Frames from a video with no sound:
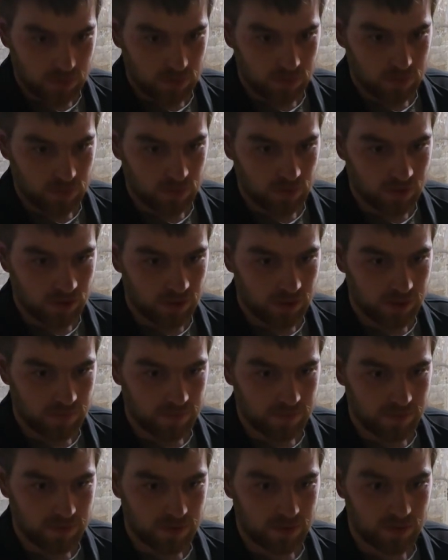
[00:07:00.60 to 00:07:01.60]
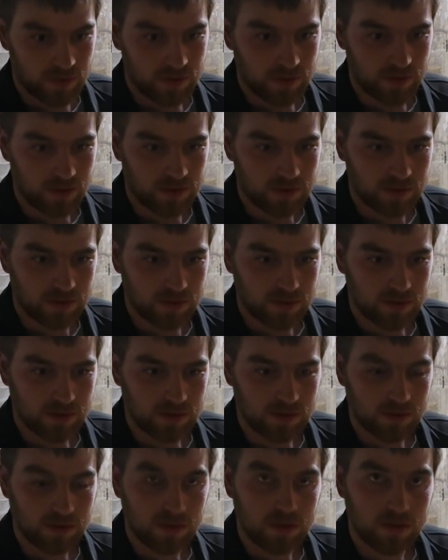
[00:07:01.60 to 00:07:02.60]
will not feel this
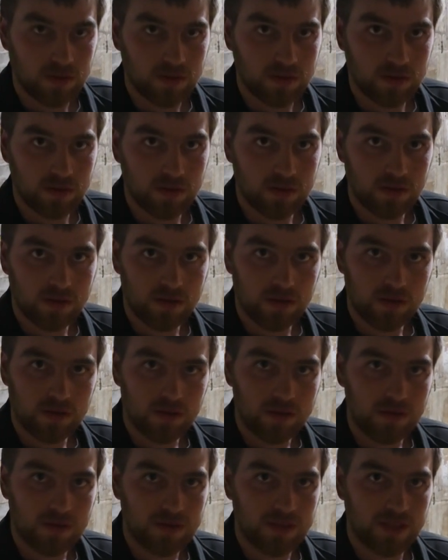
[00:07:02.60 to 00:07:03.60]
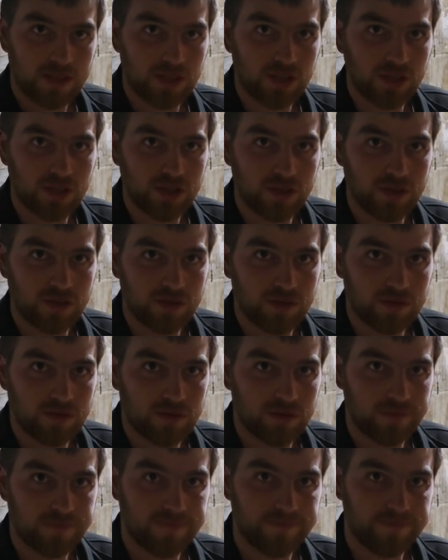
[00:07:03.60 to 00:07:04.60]
tension
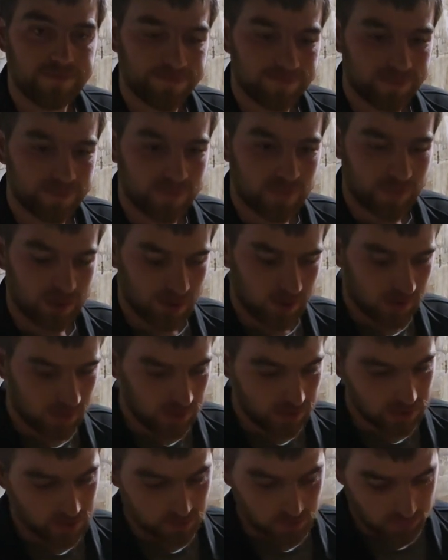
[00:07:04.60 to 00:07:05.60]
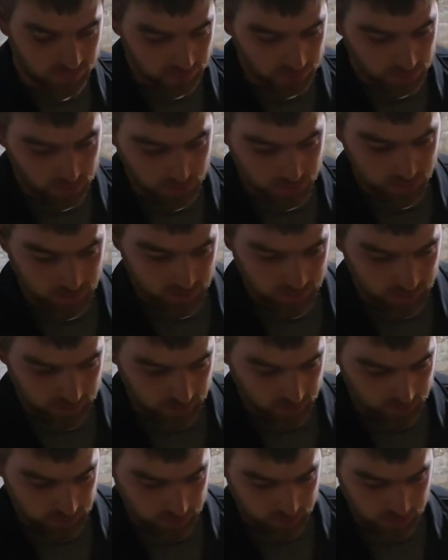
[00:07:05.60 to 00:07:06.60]
like they would on
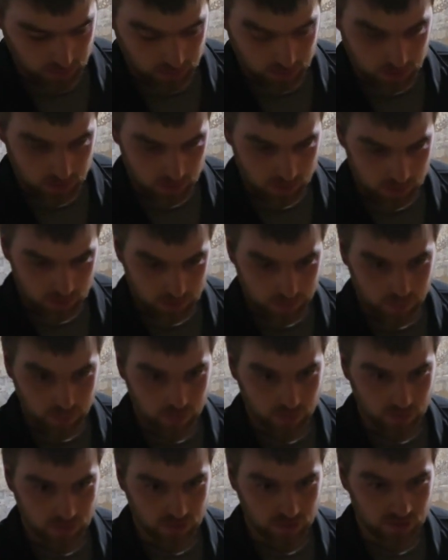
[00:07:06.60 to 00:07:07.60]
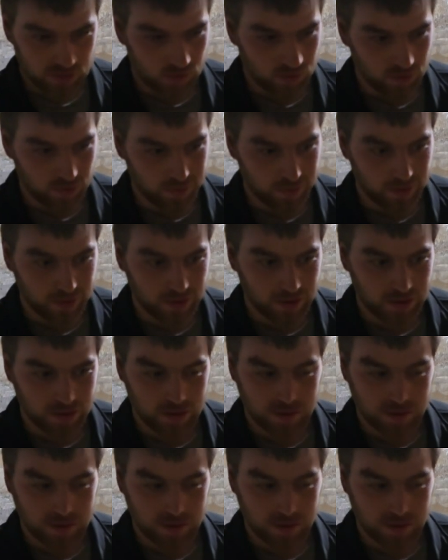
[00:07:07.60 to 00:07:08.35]
the more store-bought